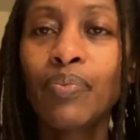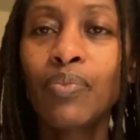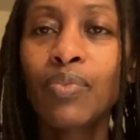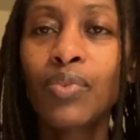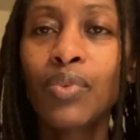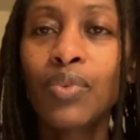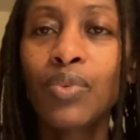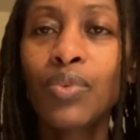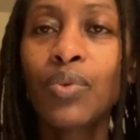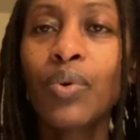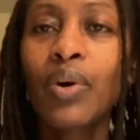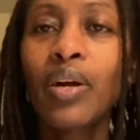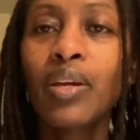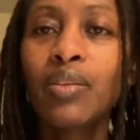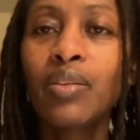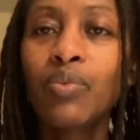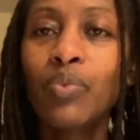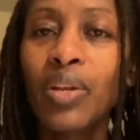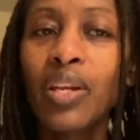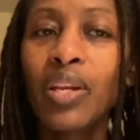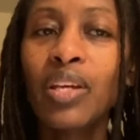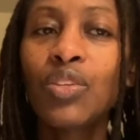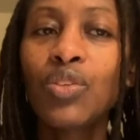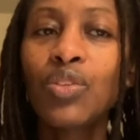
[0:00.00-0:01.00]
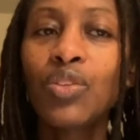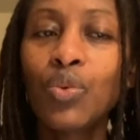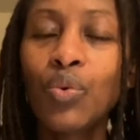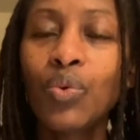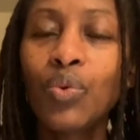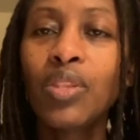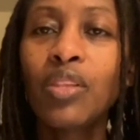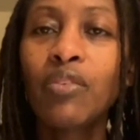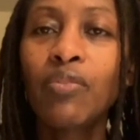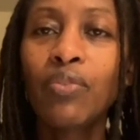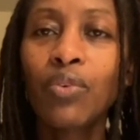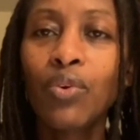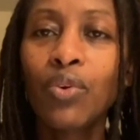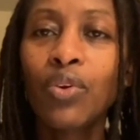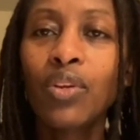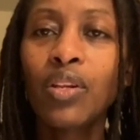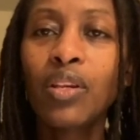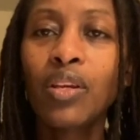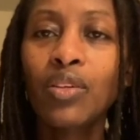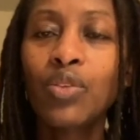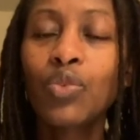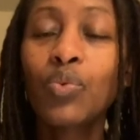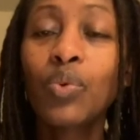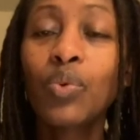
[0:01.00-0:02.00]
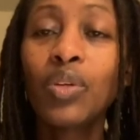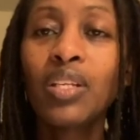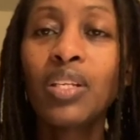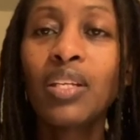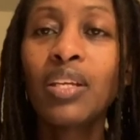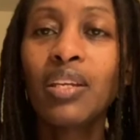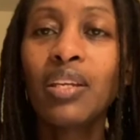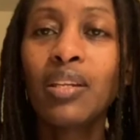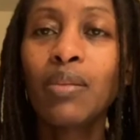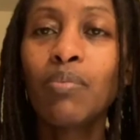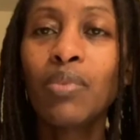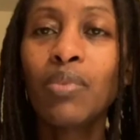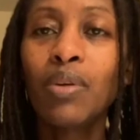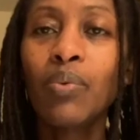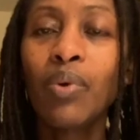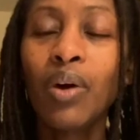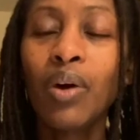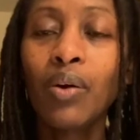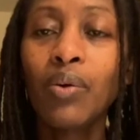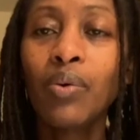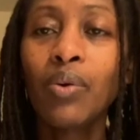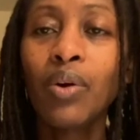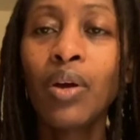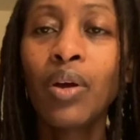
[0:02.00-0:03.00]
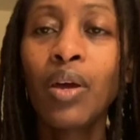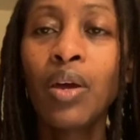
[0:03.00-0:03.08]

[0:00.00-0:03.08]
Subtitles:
So when I saw it the following day, it's when it hit me, wow,